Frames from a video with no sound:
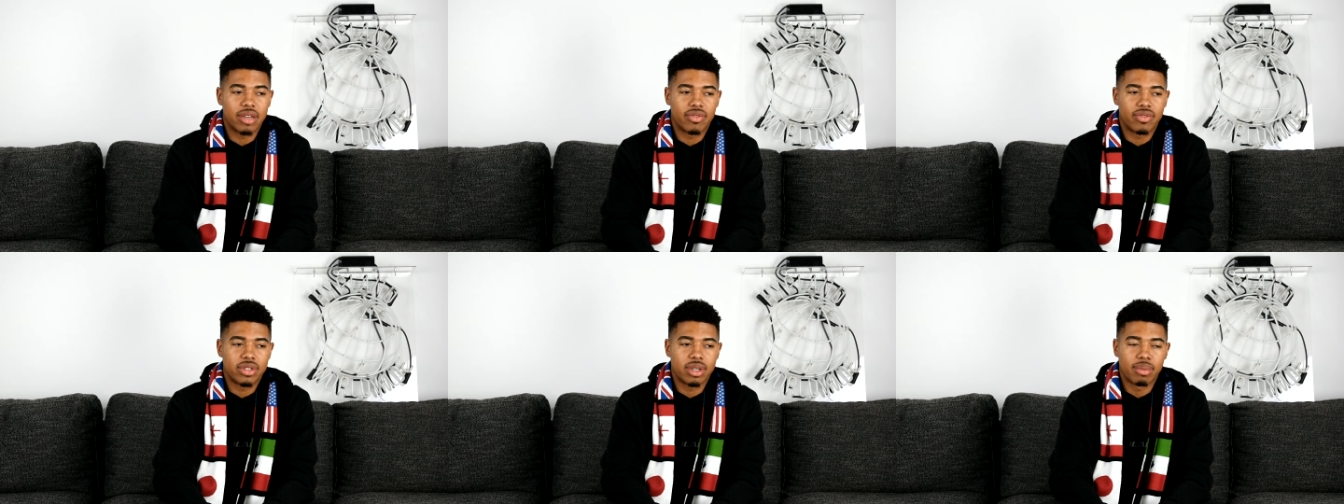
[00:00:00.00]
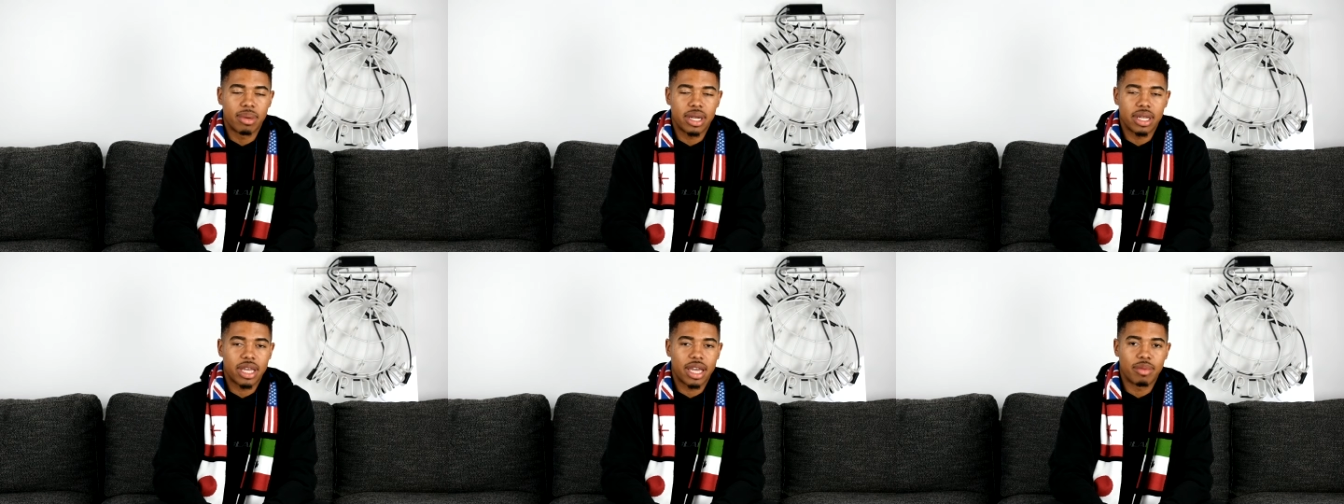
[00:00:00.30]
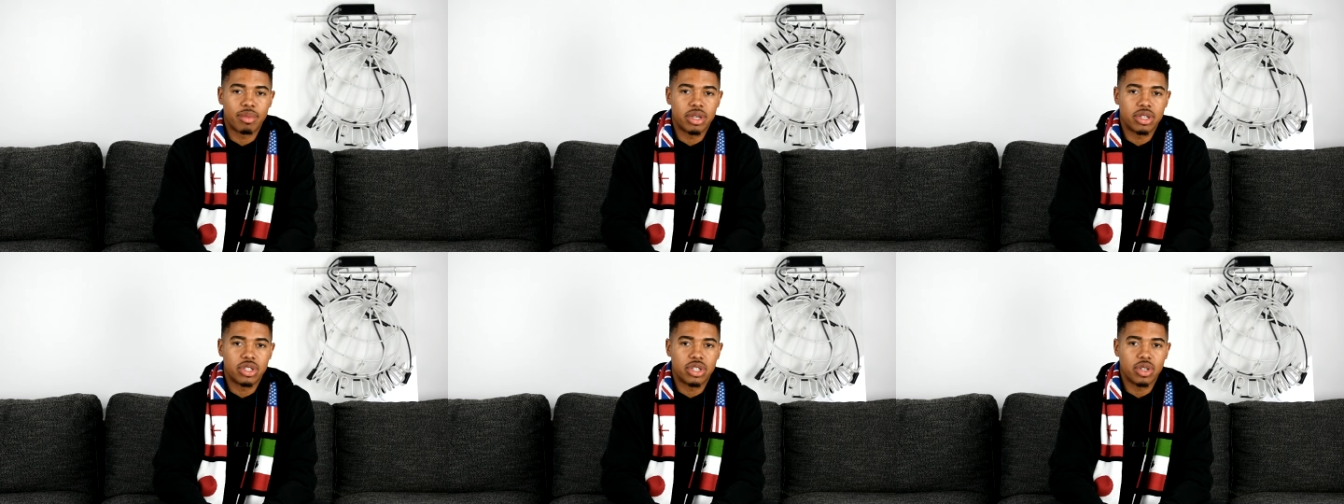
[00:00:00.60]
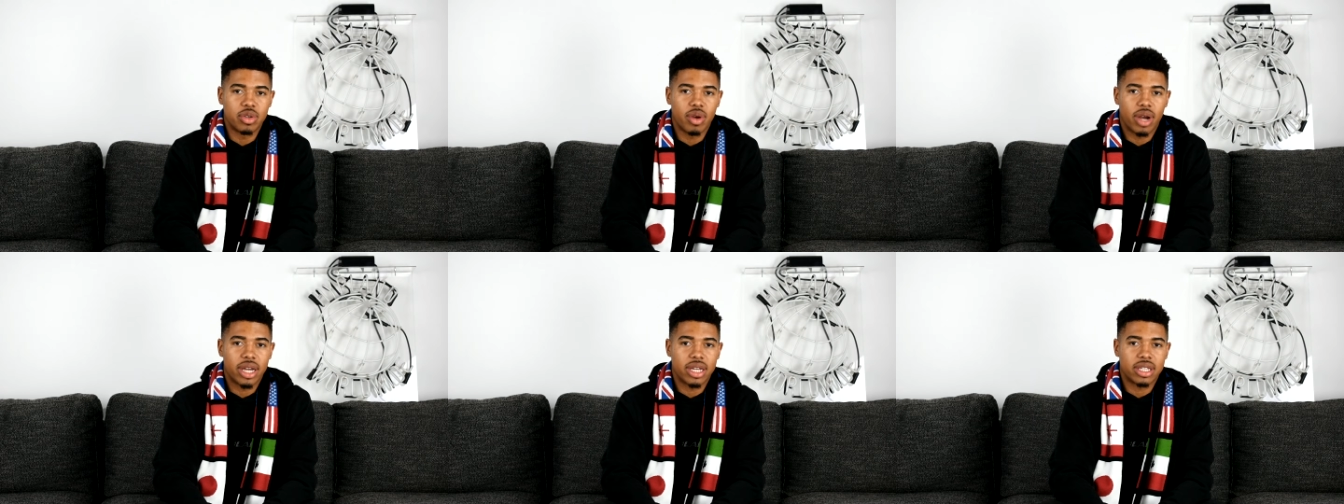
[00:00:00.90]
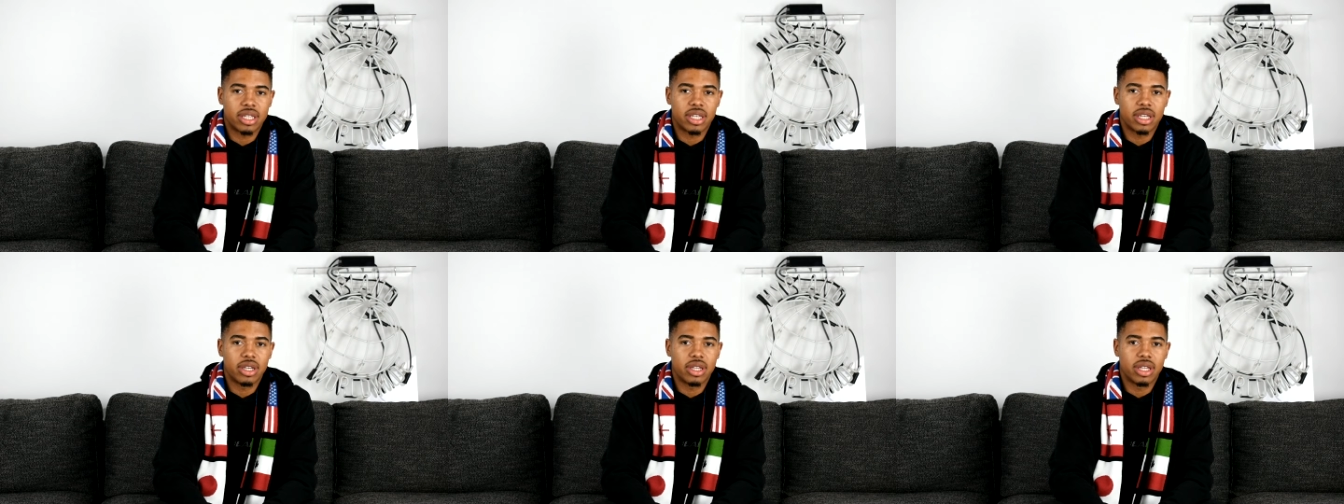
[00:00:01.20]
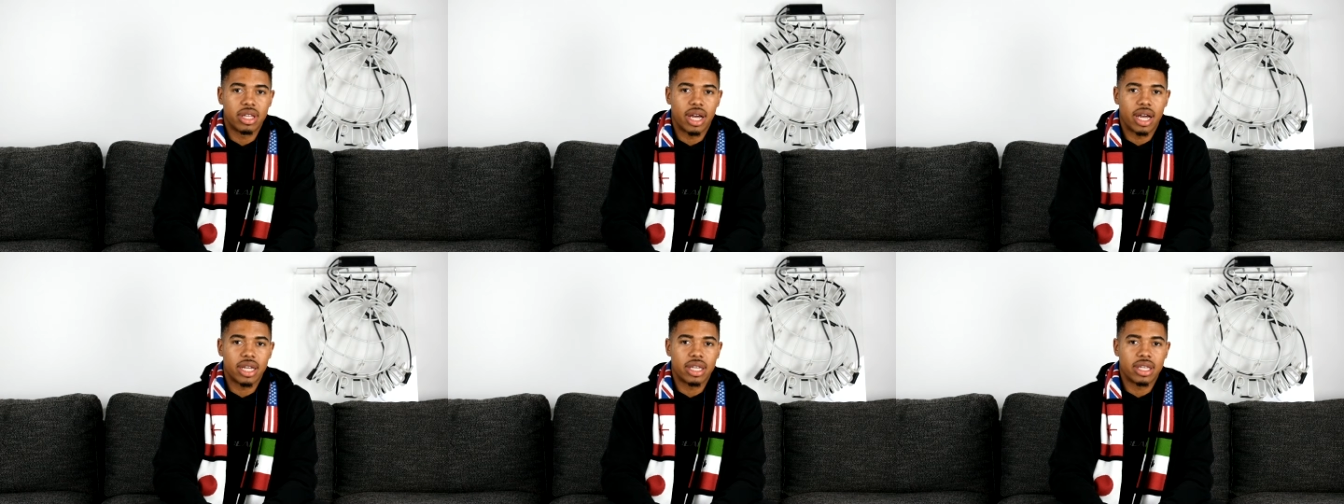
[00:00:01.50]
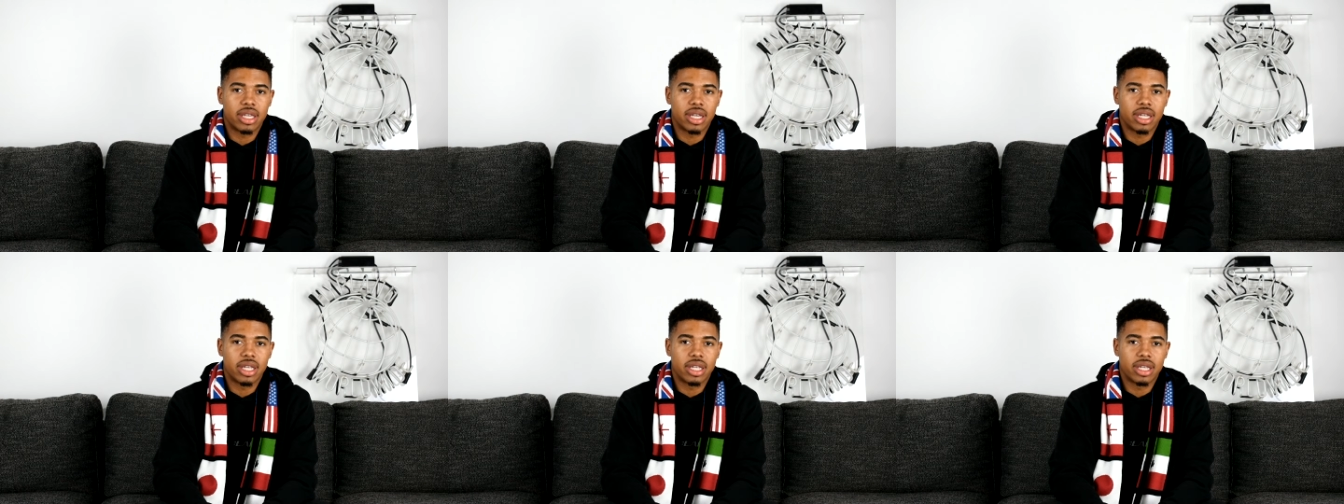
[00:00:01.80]
If somebody gave me a shoe, I'd
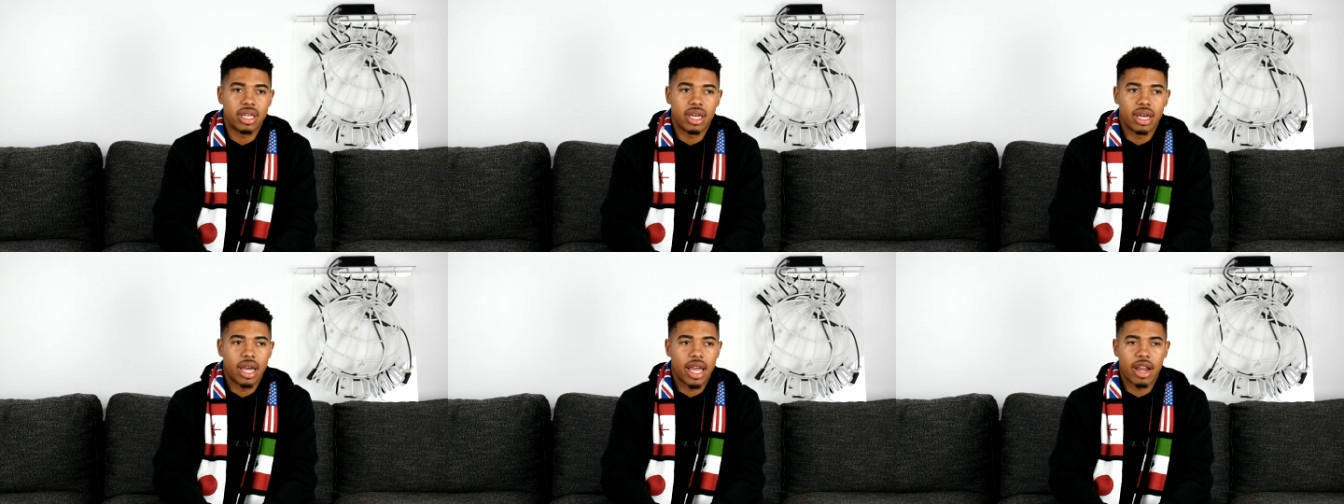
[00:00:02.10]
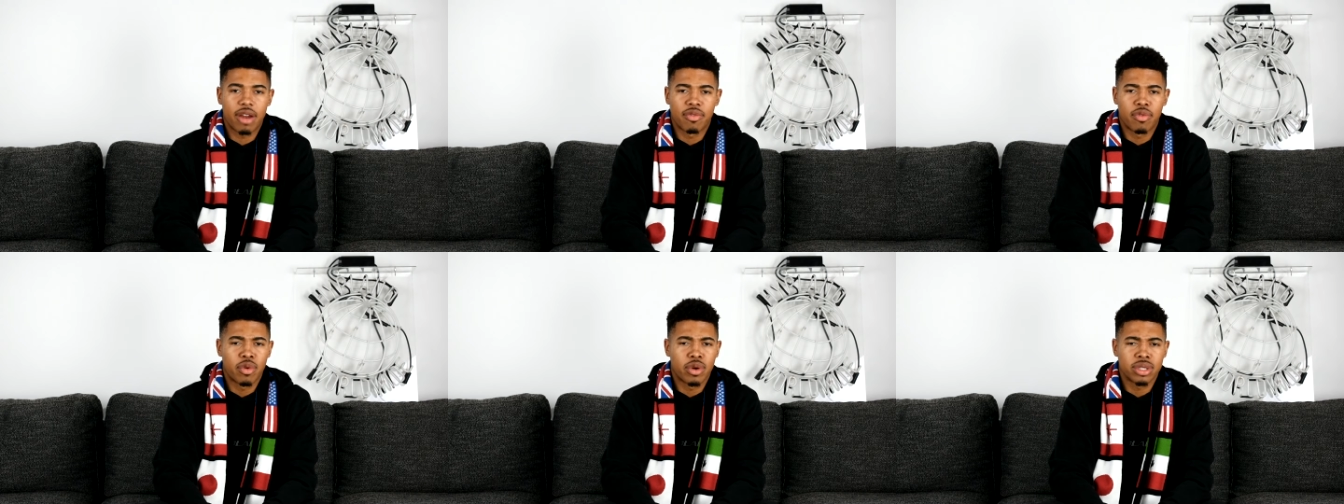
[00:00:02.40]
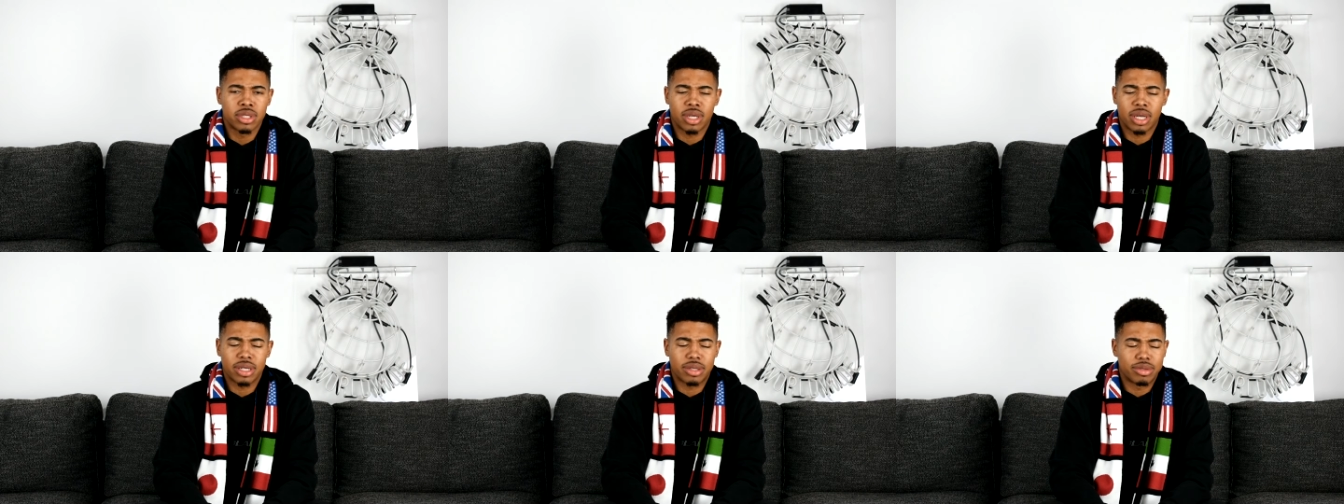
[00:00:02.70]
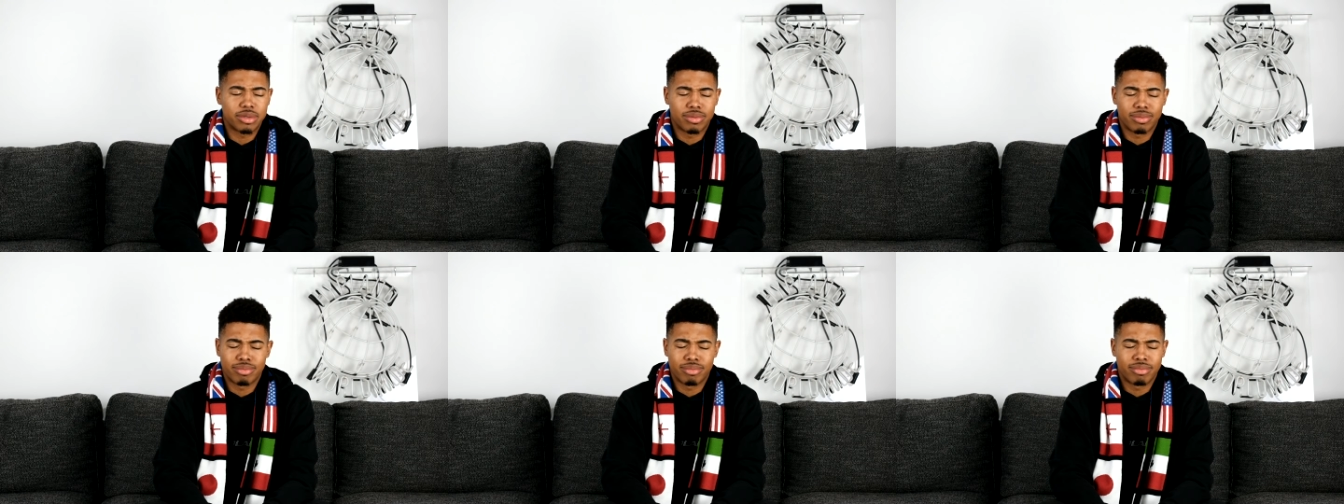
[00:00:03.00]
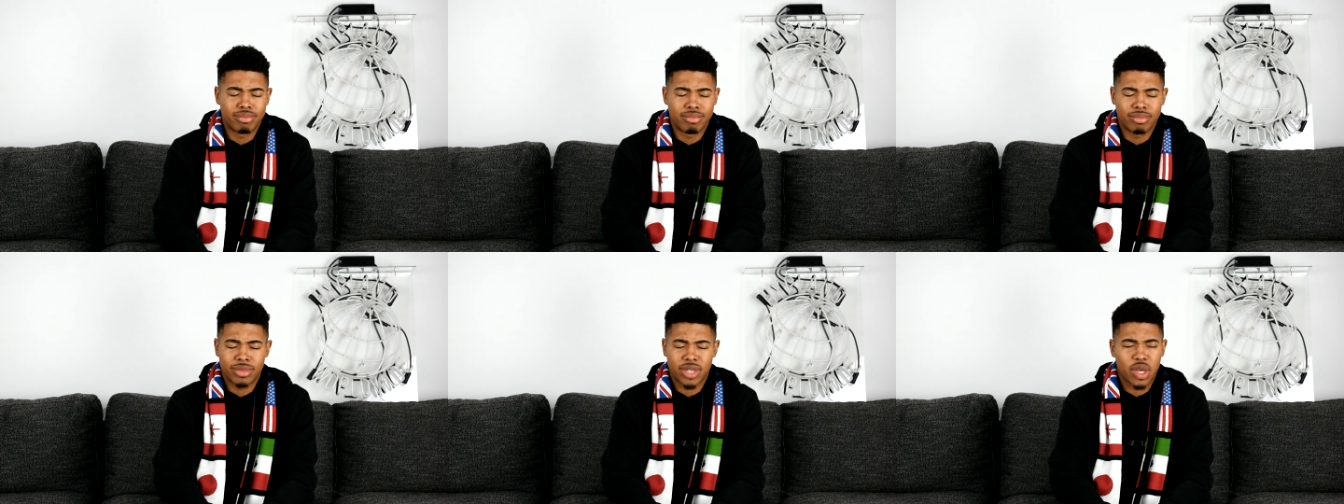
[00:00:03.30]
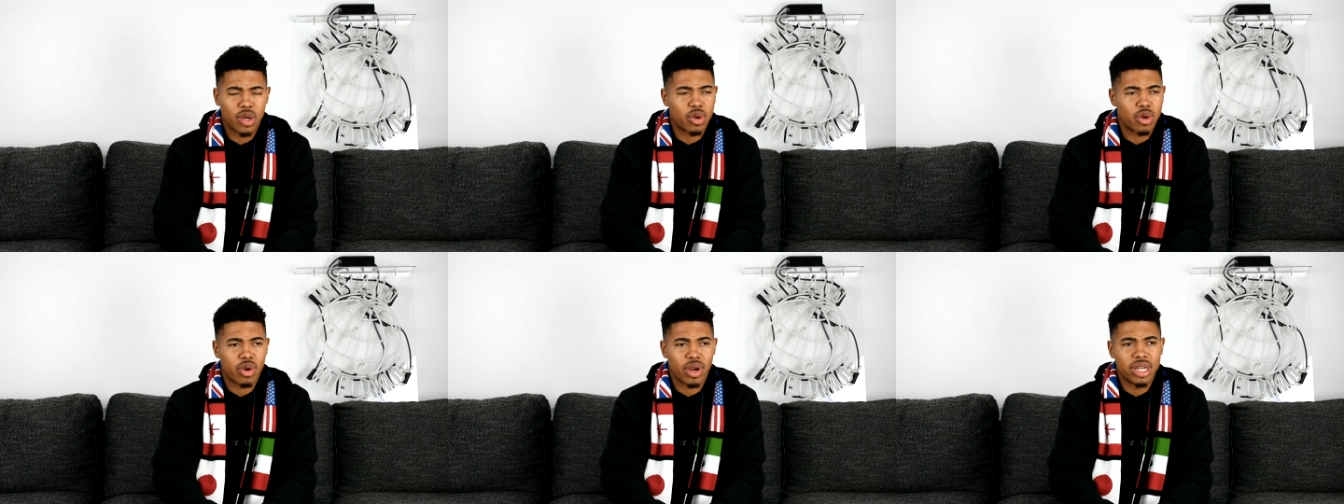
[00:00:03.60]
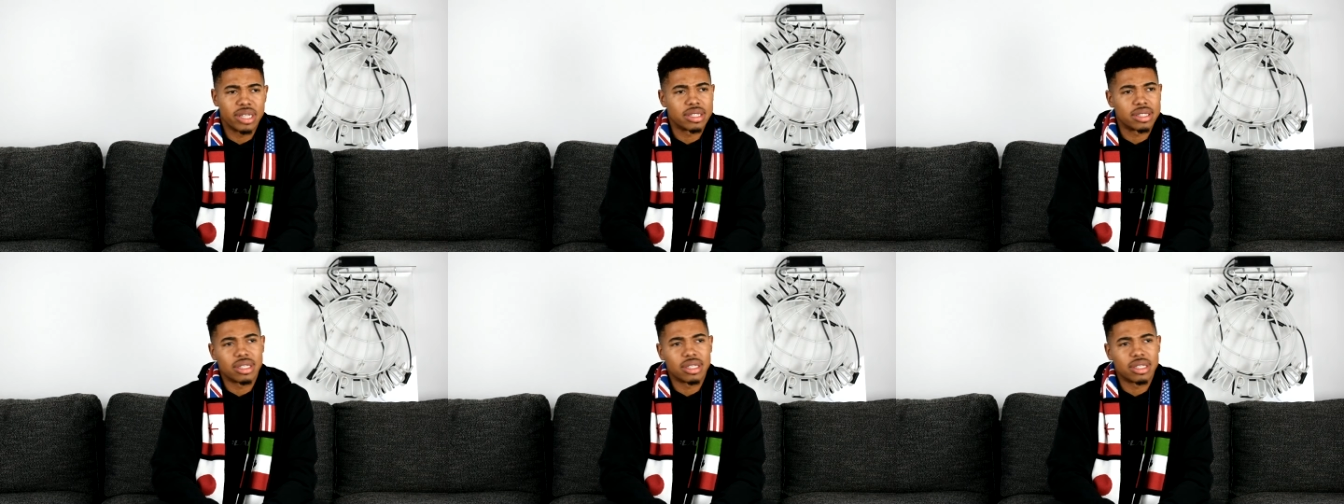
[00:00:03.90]
kill it. Yeah, Air Force, I'd go crazy.